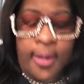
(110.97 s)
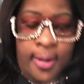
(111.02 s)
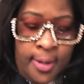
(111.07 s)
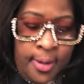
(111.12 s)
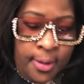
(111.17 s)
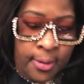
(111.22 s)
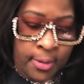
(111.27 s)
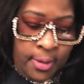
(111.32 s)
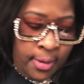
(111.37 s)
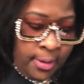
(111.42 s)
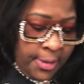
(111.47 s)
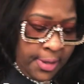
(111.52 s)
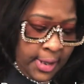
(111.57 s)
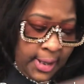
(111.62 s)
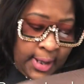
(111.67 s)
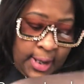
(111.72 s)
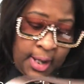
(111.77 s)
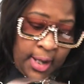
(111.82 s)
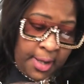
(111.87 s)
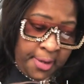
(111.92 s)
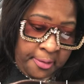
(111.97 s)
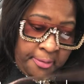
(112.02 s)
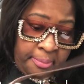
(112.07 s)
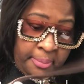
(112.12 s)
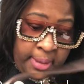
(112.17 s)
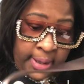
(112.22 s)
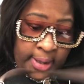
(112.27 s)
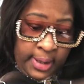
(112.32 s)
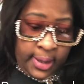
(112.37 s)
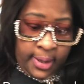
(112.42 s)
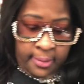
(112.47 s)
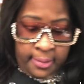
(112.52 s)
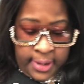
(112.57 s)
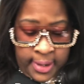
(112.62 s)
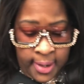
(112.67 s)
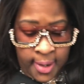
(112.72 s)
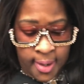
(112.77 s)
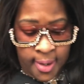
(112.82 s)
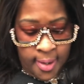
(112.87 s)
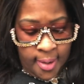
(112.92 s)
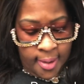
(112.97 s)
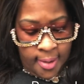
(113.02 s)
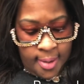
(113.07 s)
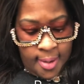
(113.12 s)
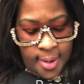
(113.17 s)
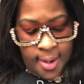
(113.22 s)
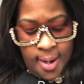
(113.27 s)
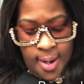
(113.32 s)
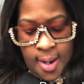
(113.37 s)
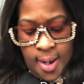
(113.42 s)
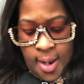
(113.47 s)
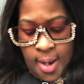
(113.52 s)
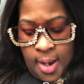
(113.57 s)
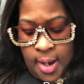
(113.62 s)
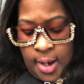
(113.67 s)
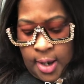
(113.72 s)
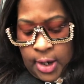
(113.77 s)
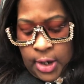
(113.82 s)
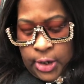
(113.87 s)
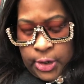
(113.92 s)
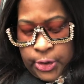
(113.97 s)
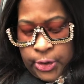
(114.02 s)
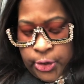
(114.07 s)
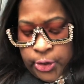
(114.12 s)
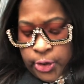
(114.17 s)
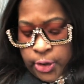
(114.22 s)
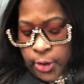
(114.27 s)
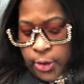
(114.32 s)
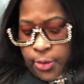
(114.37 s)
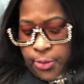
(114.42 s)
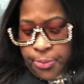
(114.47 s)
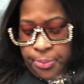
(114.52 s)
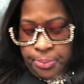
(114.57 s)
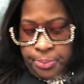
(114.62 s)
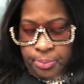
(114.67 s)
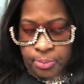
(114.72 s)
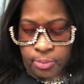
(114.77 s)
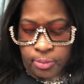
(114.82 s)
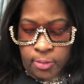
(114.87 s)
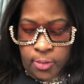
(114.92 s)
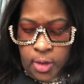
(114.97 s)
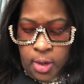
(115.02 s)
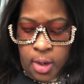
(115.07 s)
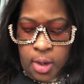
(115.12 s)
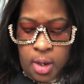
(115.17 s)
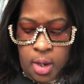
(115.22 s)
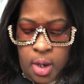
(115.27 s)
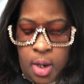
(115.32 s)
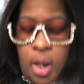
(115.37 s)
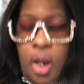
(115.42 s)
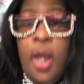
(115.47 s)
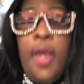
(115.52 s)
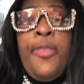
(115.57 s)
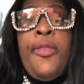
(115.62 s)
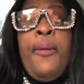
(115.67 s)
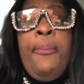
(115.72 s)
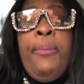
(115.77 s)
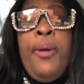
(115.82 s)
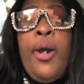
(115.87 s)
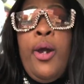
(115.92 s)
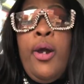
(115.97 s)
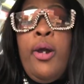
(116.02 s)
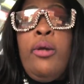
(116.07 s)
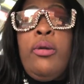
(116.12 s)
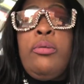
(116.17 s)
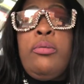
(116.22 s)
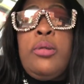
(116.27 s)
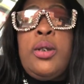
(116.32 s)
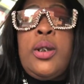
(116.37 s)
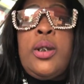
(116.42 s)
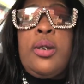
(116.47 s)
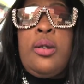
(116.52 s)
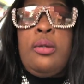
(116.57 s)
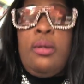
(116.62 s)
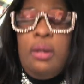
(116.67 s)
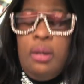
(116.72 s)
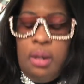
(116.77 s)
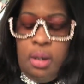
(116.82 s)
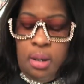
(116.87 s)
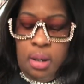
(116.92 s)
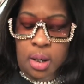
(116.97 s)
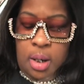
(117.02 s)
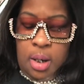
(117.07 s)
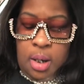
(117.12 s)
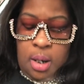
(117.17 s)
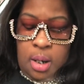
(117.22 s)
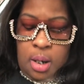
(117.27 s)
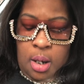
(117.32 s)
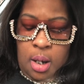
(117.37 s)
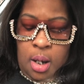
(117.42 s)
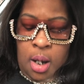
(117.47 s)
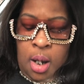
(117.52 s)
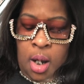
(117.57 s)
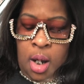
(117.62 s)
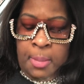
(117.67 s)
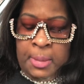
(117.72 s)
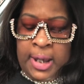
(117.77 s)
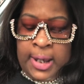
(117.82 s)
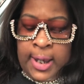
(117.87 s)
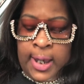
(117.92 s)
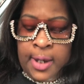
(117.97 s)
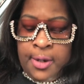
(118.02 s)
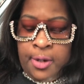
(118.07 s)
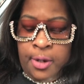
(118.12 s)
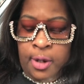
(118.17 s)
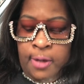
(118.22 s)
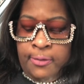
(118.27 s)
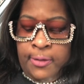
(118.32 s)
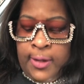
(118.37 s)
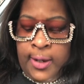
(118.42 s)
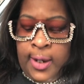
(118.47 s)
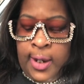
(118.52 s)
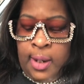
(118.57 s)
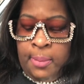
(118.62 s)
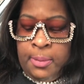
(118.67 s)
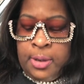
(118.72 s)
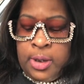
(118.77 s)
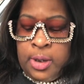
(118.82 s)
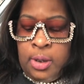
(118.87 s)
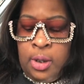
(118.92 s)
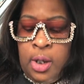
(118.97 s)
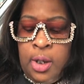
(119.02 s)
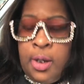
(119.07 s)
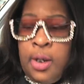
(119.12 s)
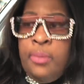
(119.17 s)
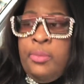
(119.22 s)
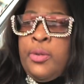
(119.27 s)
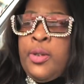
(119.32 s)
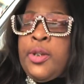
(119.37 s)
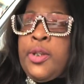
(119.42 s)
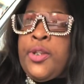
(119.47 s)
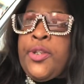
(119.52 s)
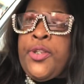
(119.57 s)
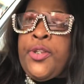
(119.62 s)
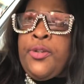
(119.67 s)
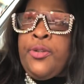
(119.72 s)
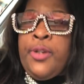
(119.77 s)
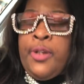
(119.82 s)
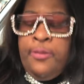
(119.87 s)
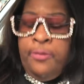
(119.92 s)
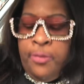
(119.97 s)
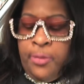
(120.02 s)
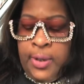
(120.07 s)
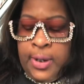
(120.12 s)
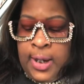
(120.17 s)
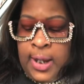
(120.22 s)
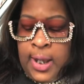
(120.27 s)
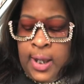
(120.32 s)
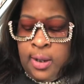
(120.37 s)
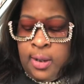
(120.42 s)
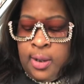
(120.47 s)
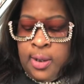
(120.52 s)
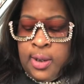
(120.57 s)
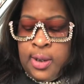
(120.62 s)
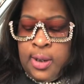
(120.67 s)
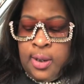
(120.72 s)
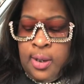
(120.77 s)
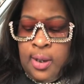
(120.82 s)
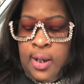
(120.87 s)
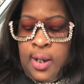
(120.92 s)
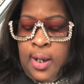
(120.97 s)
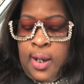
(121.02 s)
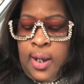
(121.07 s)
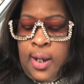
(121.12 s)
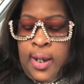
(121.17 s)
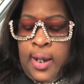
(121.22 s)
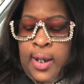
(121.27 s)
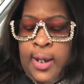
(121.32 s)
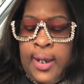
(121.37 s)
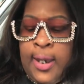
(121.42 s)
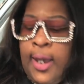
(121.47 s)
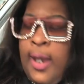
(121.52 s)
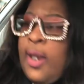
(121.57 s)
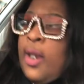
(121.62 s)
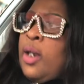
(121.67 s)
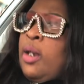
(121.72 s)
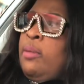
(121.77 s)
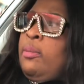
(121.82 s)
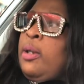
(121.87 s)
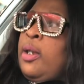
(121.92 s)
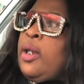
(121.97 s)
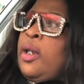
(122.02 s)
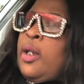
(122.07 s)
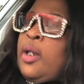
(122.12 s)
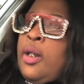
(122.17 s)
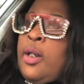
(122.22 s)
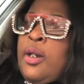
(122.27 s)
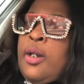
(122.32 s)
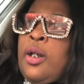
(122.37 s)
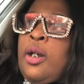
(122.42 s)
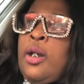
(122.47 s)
you know, that kind of money, okay? So, the purse, um, I got it off of Amazon. It was $34. It came in a